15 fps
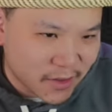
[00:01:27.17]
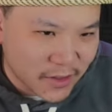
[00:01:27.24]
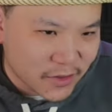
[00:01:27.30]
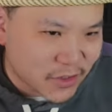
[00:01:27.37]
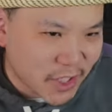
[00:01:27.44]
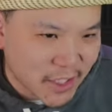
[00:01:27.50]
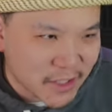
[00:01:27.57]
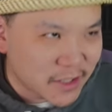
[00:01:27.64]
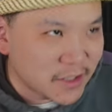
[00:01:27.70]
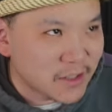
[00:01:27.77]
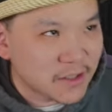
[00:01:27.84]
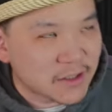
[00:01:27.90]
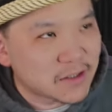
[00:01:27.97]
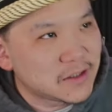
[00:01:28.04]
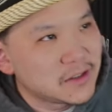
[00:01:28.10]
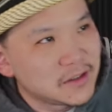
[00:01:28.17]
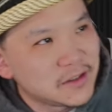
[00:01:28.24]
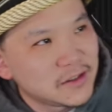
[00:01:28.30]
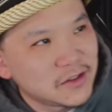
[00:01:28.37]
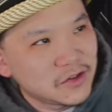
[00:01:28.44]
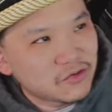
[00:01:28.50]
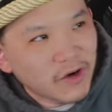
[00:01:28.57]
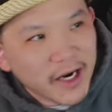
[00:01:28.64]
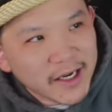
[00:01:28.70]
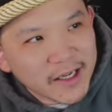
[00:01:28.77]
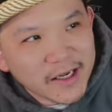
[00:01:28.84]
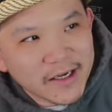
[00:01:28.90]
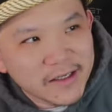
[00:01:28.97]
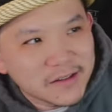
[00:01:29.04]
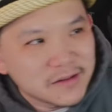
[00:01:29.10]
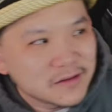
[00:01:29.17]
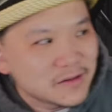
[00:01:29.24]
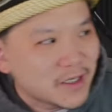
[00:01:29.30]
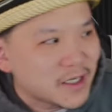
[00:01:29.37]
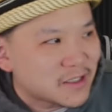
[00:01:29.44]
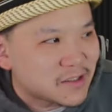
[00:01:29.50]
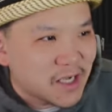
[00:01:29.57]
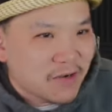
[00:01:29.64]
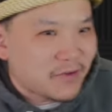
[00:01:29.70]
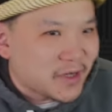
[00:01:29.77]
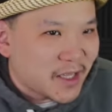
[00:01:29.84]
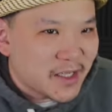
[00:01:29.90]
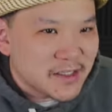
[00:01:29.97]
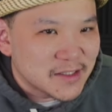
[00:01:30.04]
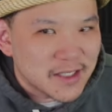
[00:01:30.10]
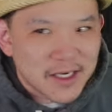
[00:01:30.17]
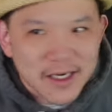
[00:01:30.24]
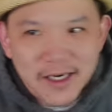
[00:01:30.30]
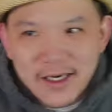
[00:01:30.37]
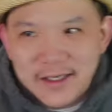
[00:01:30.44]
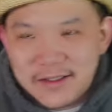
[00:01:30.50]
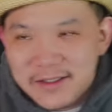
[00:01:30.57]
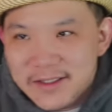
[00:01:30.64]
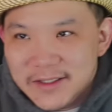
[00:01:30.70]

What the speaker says: Chinese Dragon Extravaganza